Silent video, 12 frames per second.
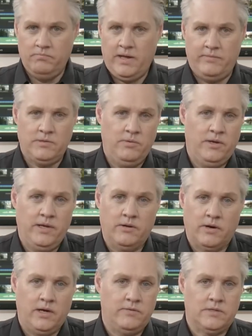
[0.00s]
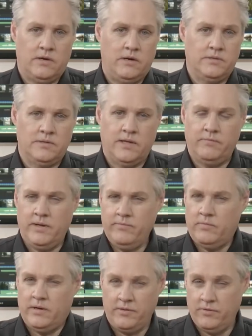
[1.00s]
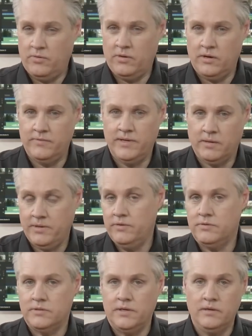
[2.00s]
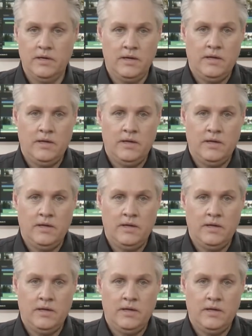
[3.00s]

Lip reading: have some unique creative styles and stuff we haven't really thought of, and that'll be interesting.